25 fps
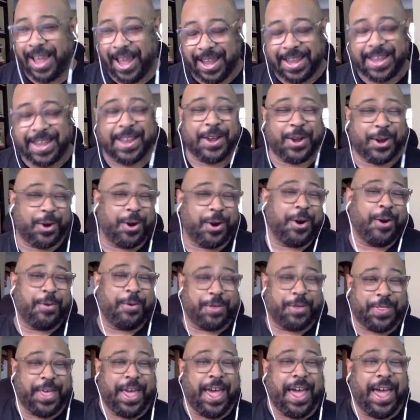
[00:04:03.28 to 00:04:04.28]
I concur
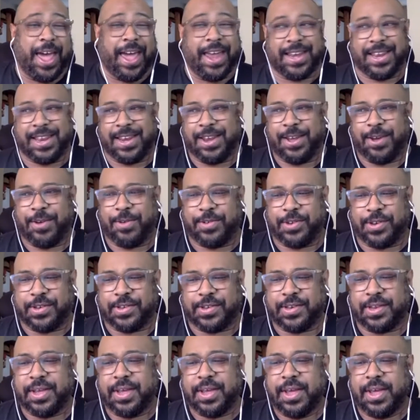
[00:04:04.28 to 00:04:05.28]
with that you know
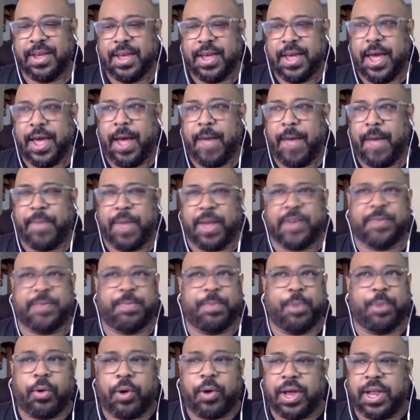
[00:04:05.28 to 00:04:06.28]
just um,
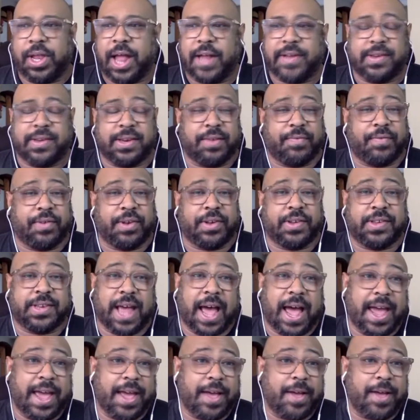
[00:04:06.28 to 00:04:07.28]
exploring lots of different
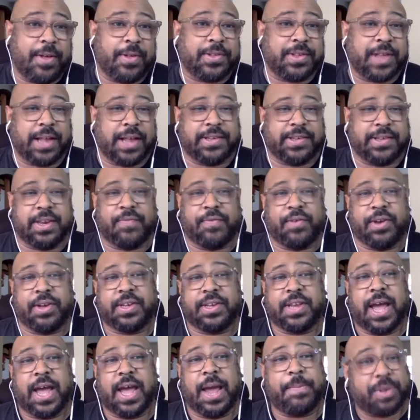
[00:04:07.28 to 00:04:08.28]
styles lots of different
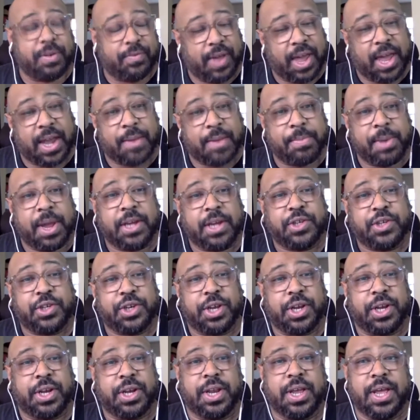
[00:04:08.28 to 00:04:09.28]
types of
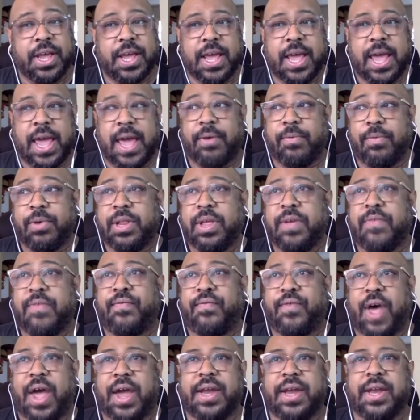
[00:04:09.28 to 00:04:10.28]
animation and really
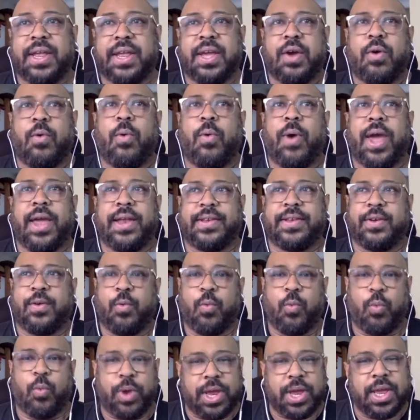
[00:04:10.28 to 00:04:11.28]
finding a way to
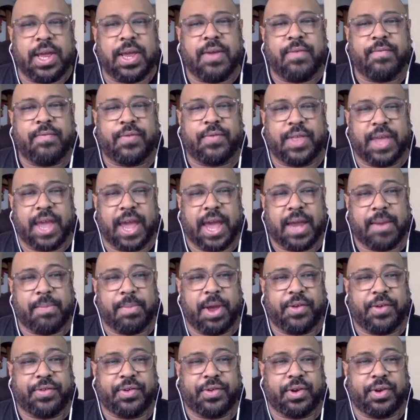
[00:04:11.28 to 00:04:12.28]
weave the
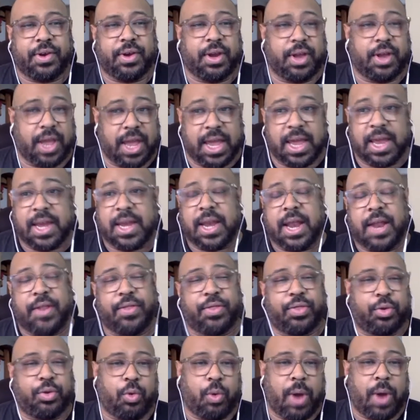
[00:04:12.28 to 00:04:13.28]
animation in and
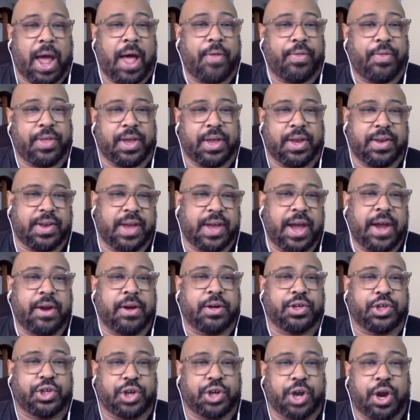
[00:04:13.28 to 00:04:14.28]
throughout the
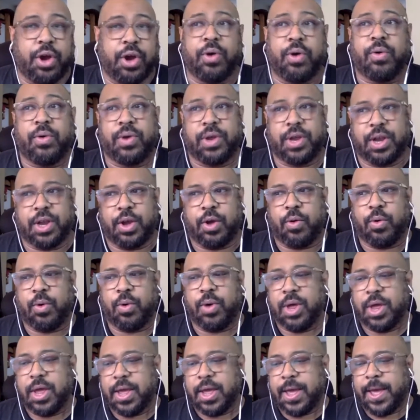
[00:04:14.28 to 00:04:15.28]
entire show you know
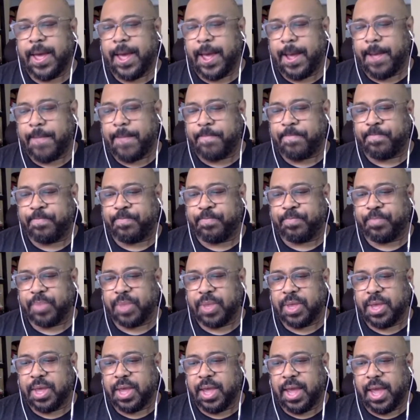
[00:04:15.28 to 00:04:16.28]
um,
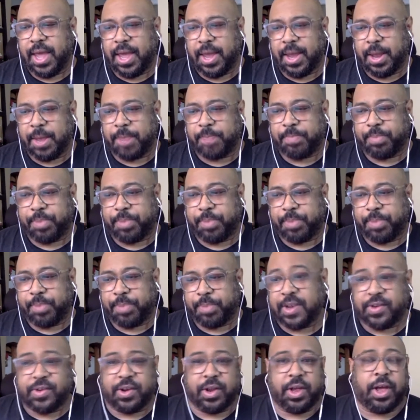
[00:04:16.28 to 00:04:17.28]
it, it, plays
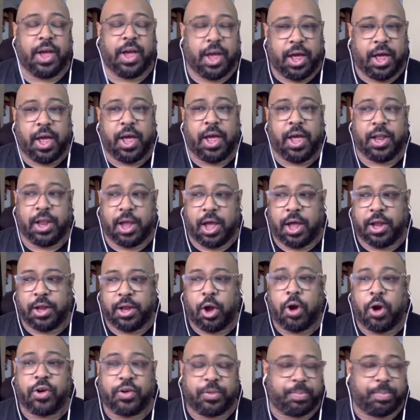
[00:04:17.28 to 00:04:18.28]
such a, a, a,
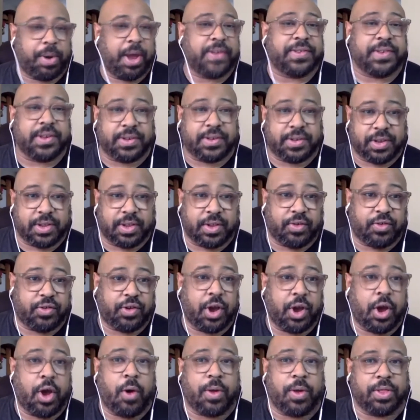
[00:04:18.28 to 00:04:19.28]
large presence in the
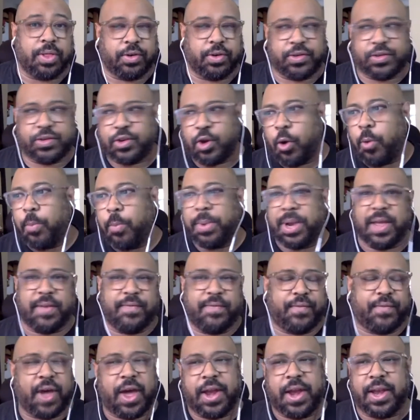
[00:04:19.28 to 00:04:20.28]
show and there's so many
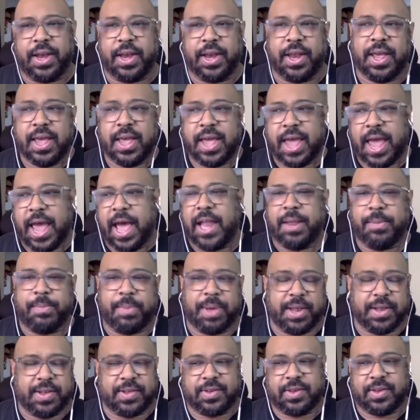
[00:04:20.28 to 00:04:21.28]
fun
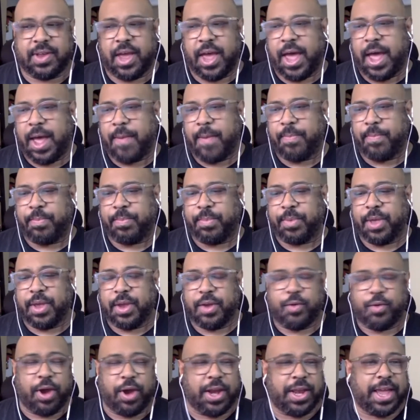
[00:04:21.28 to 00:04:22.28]
elements um,
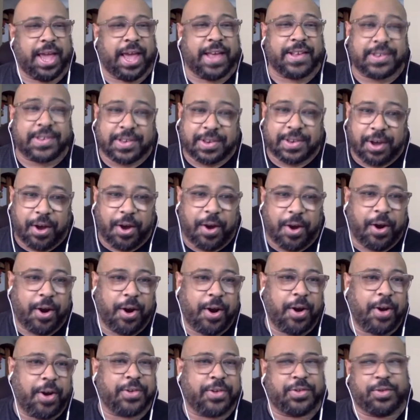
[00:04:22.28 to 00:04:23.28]
great guest
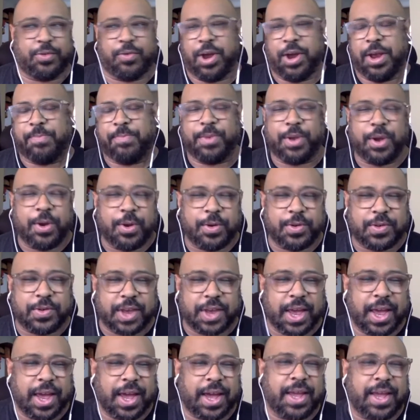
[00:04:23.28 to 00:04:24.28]
stars great
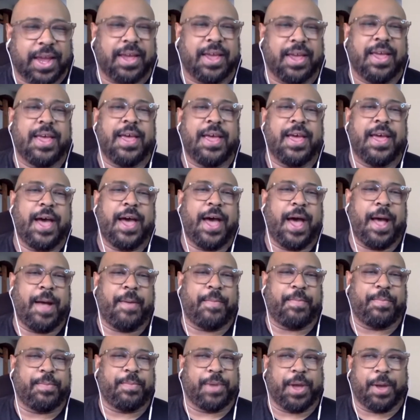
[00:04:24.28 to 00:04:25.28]
music
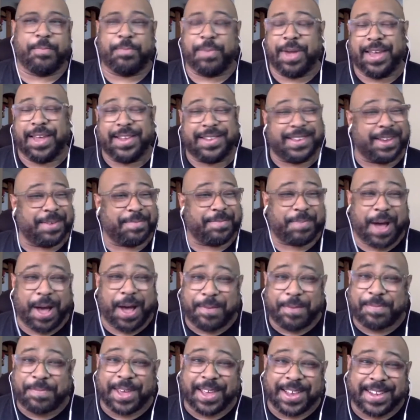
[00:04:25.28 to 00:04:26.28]
um, amazing
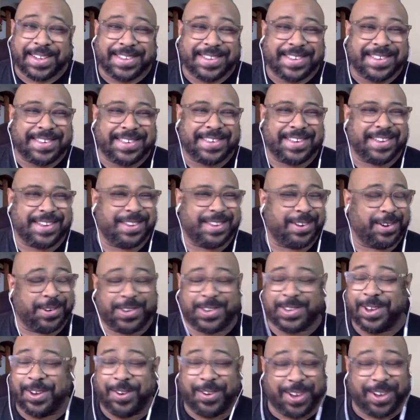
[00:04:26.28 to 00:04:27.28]
puppets. They're
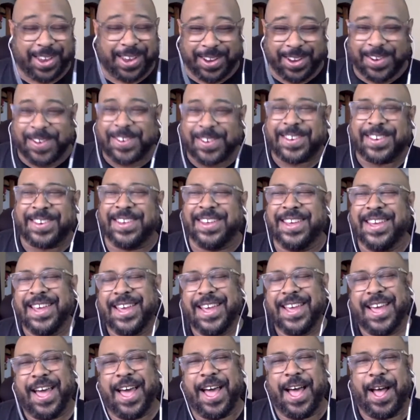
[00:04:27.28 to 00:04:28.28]
so cute.
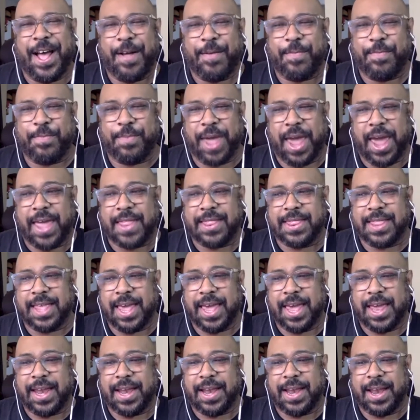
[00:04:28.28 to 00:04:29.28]
Um, and
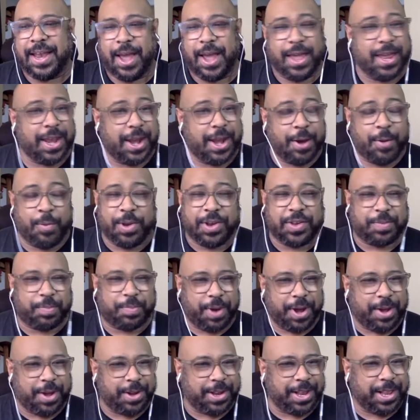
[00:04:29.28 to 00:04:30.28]
then uh, you know we
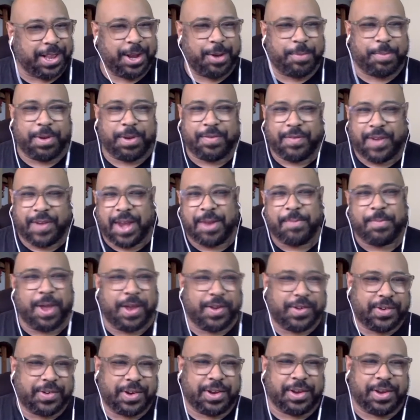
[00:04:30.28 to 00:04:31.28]
sprinkled a little bit of
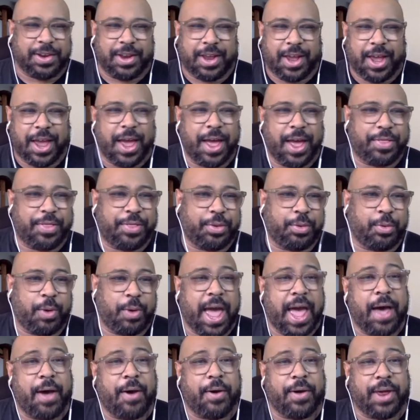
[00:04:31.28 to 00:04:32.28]
animation uh,
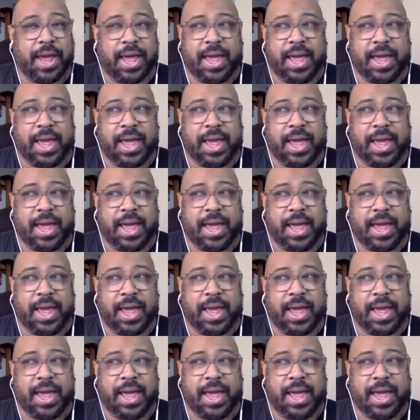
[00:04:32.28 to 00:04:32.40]
throughout.